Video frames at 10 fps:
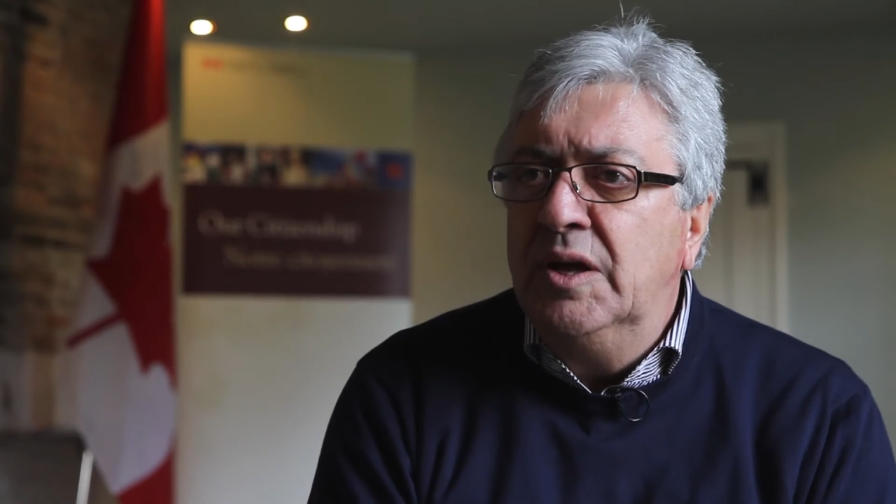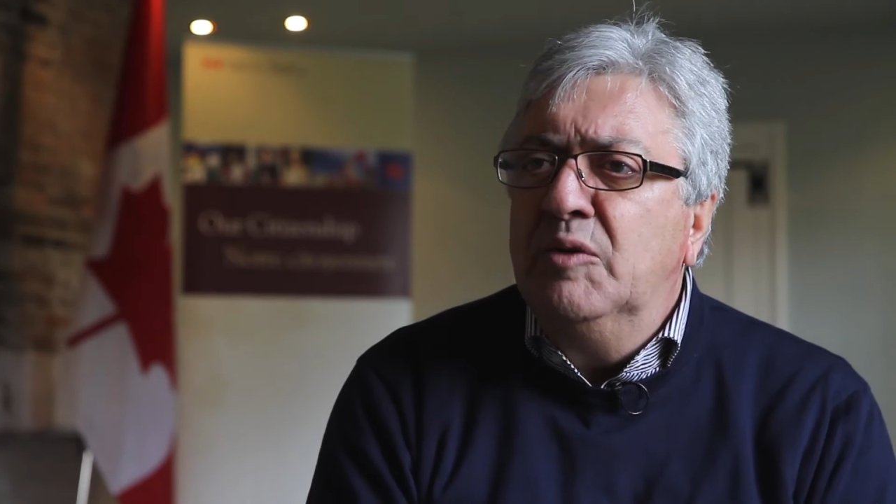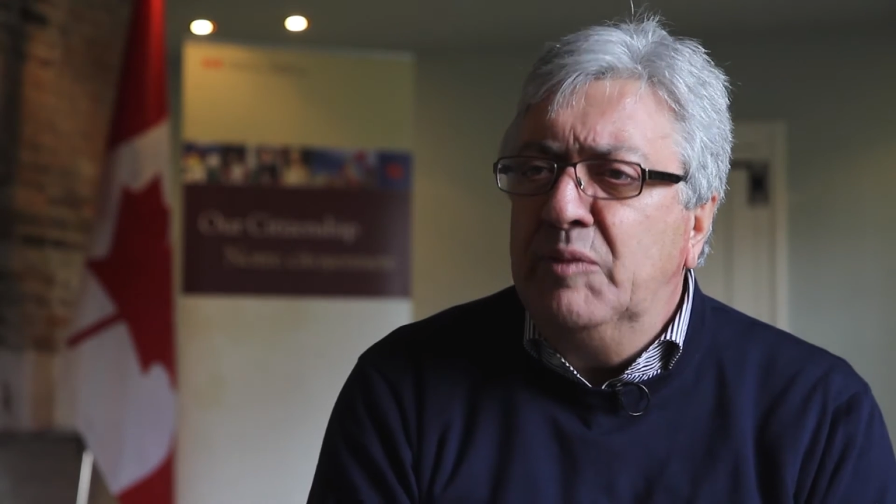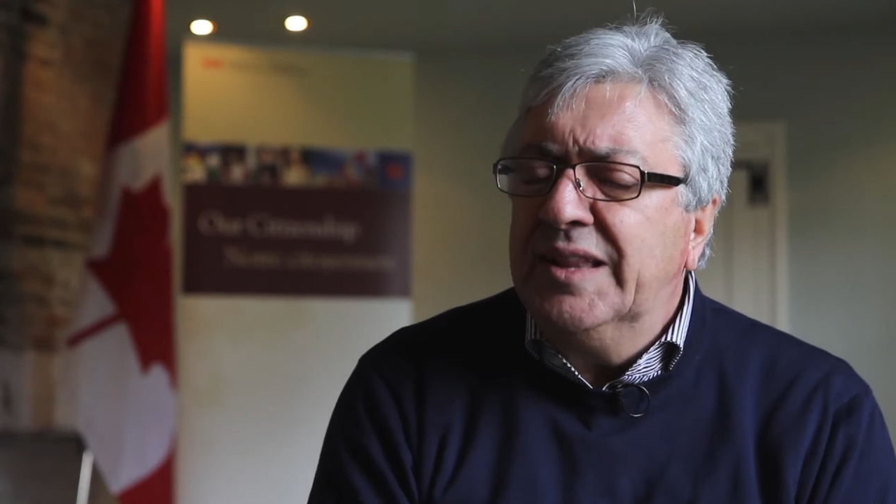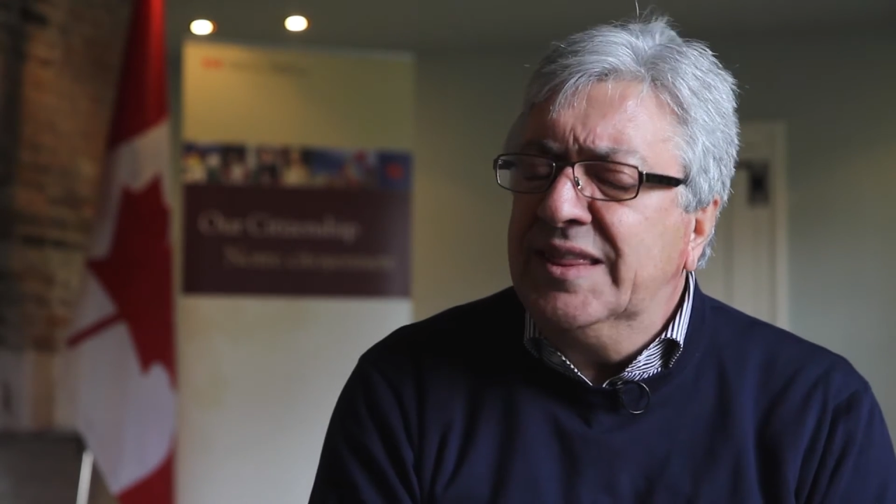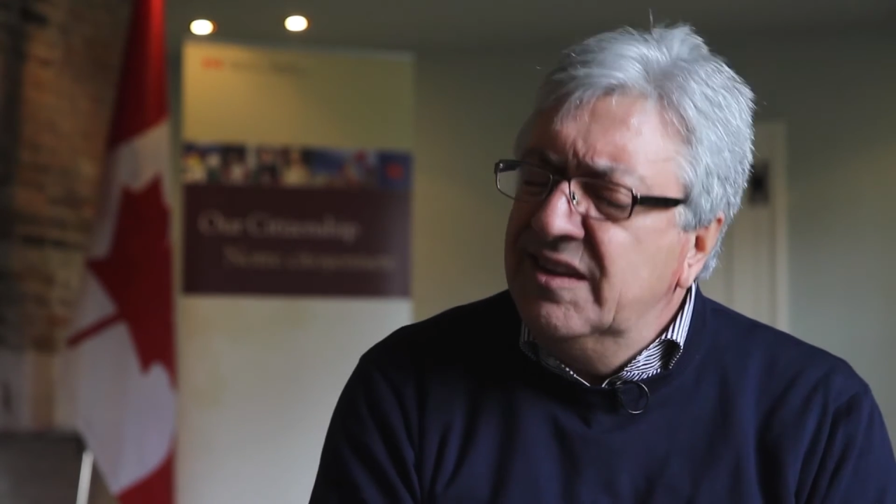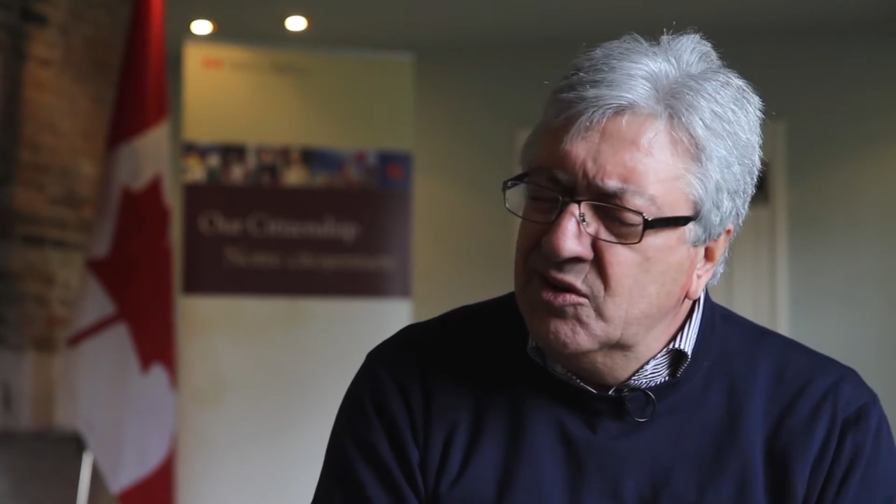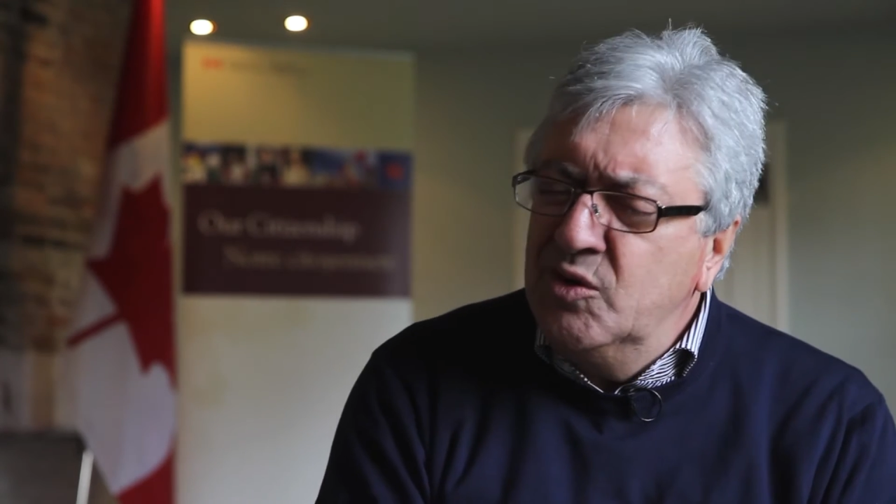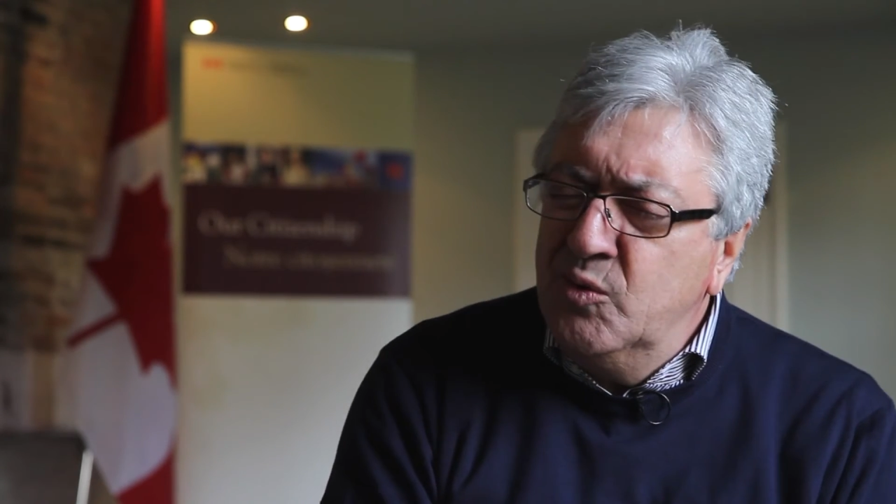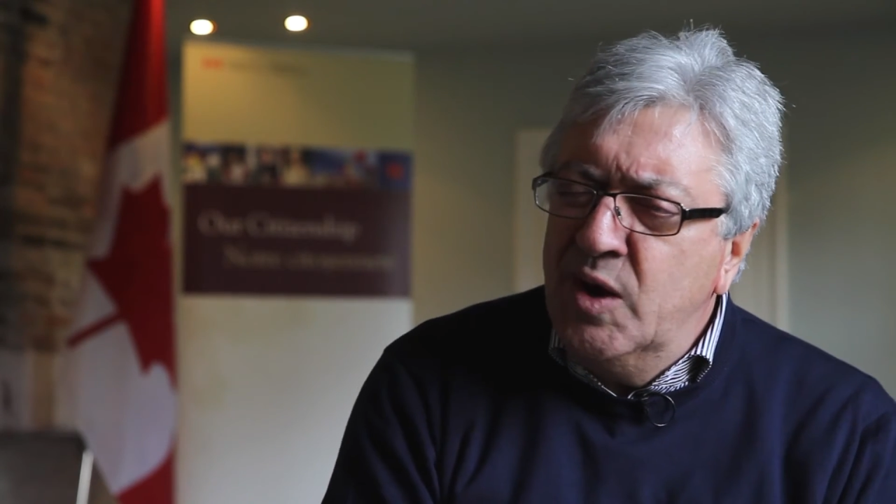But you
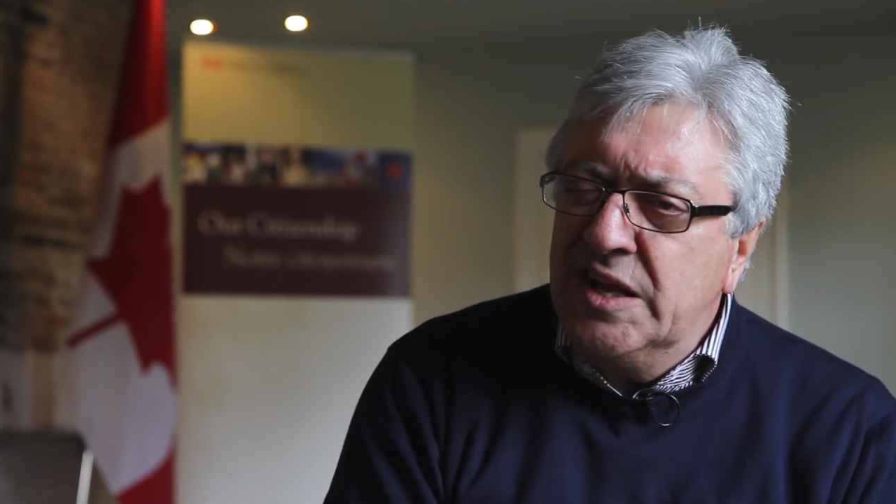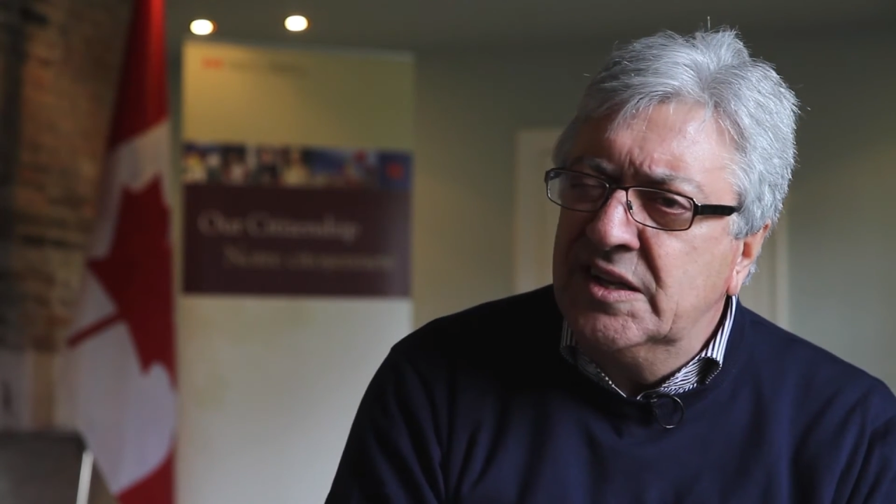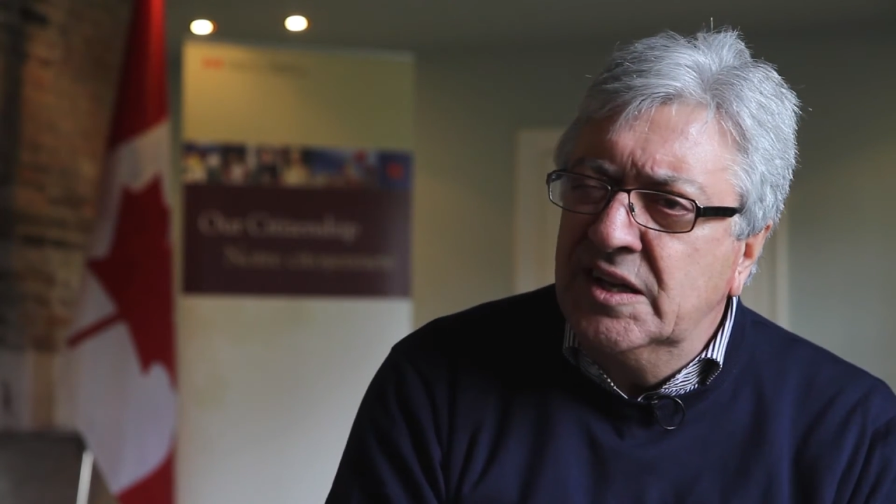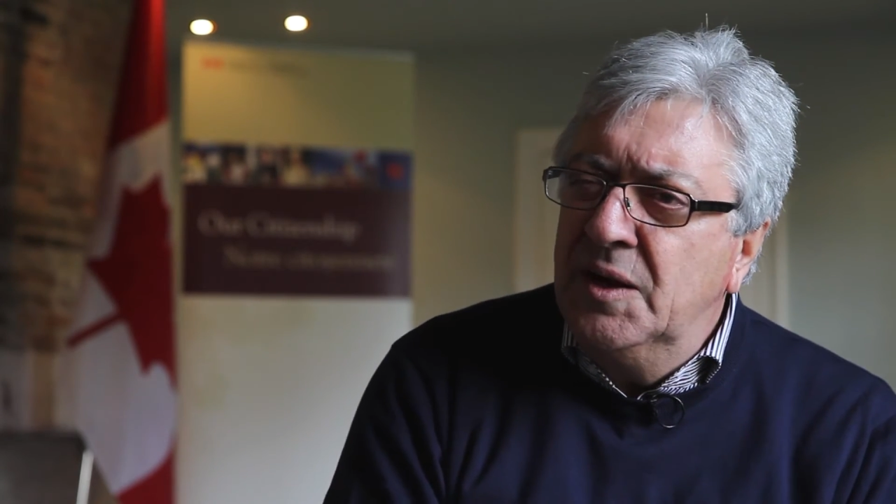know what?